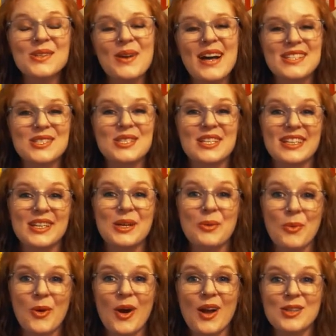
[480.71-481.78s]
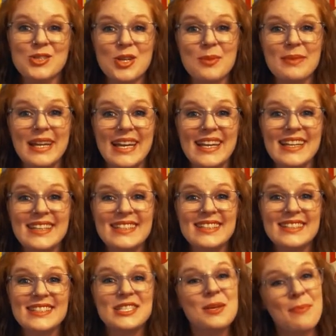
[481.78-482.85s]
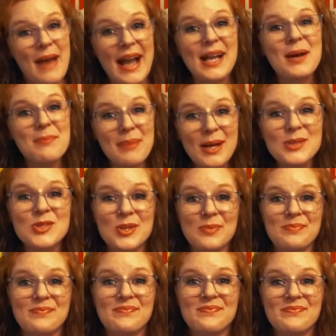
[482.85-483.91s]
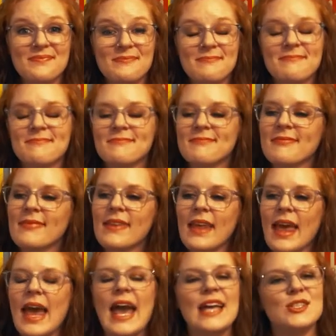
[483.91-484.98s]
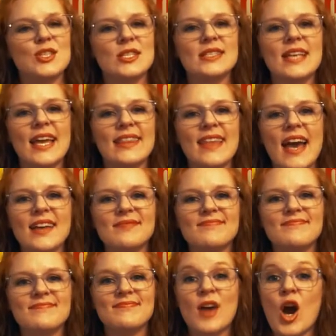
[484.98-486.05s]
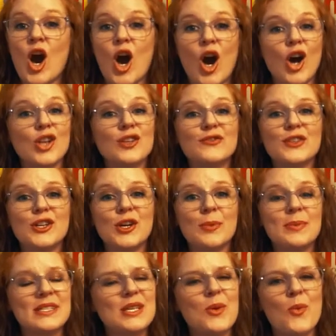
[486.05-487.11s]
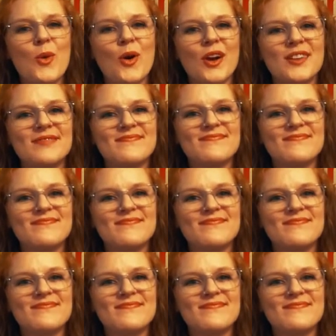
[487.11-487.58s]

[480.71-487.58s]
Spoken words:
has to declare war on Germany to back up Belgium. And just like that, all of Europe is at war.